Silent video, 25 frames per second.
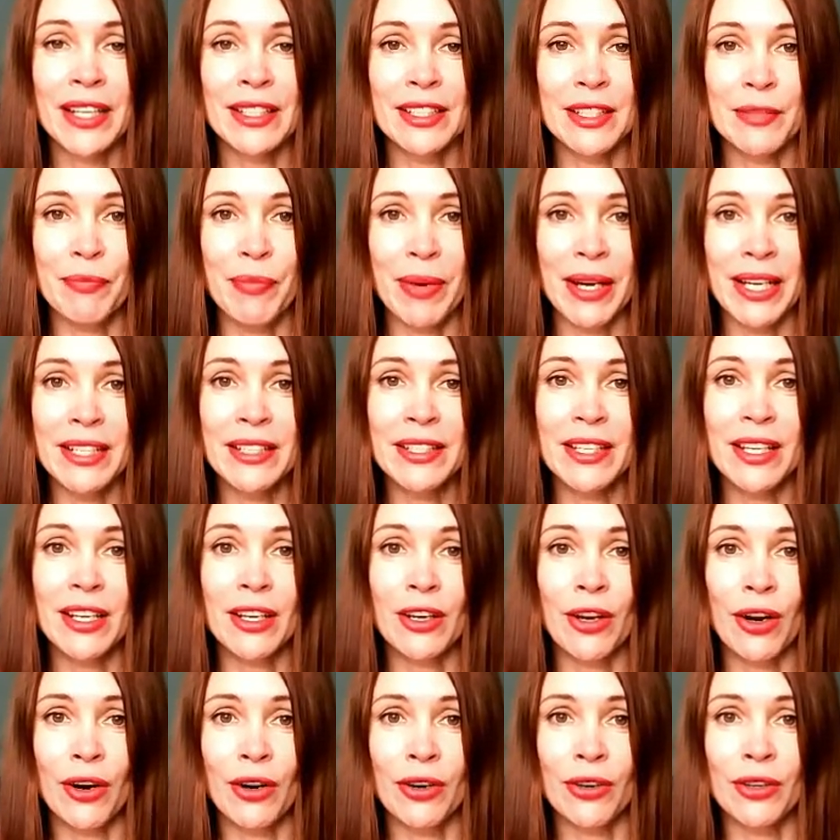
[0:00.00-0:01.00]

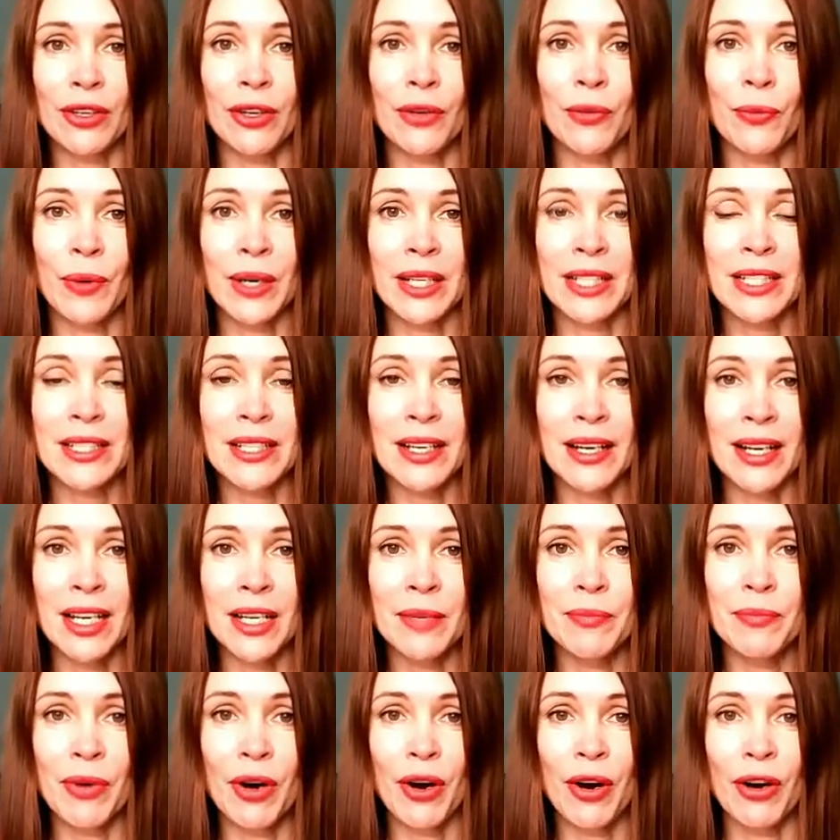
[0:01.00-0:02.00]
depending on what
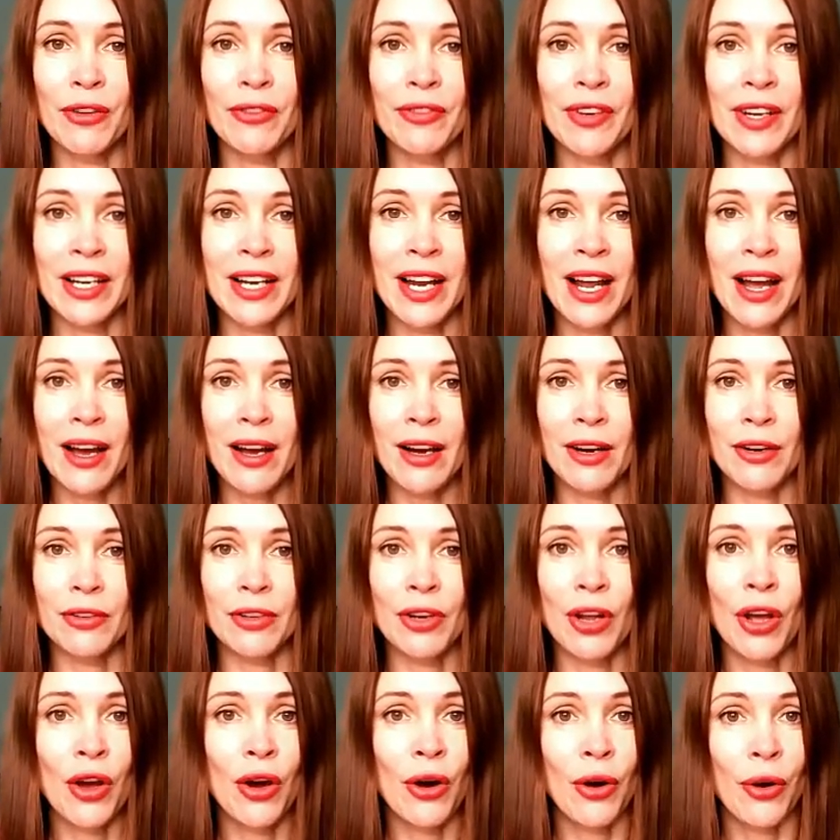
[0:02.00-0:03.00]
type of a
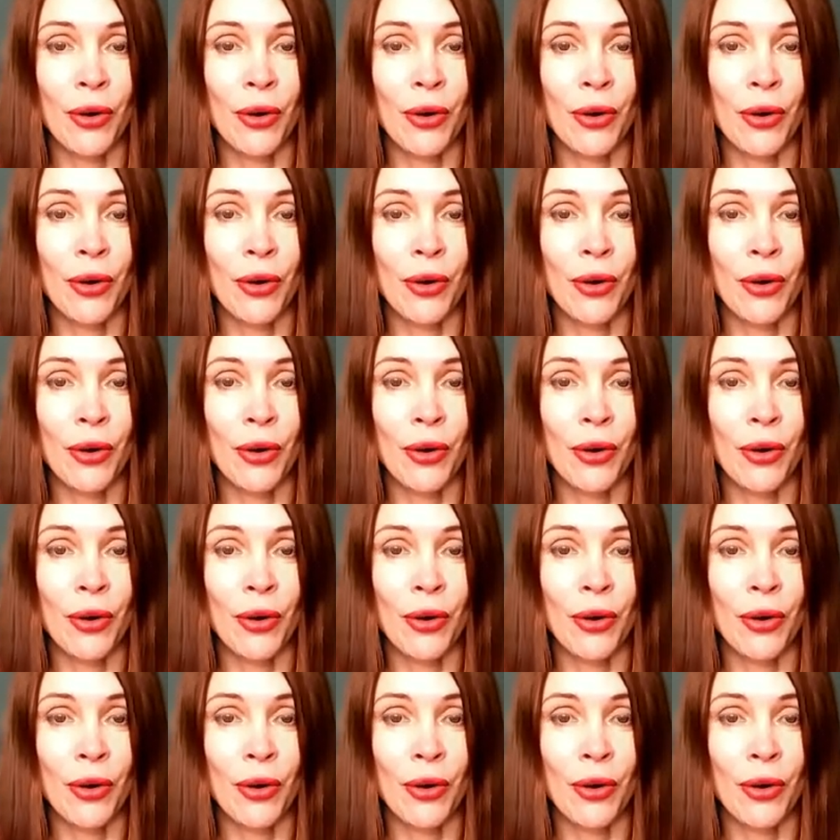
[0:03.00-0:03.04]
noun